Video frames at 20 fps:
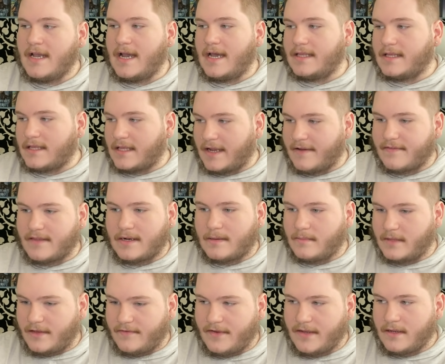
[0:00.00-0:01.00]
and the life that
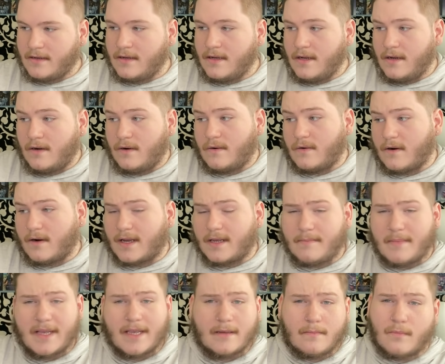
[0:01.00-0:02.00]
I'm living, or it
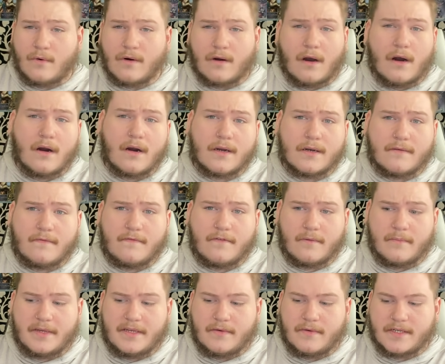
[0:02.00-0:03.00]
can make it more hard for
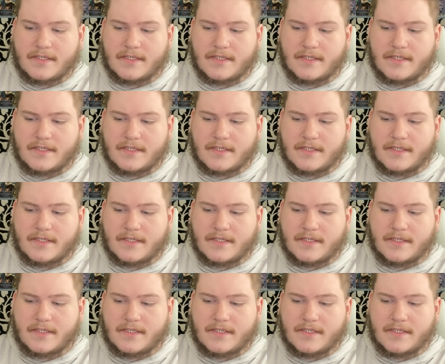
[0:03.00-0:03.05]
me to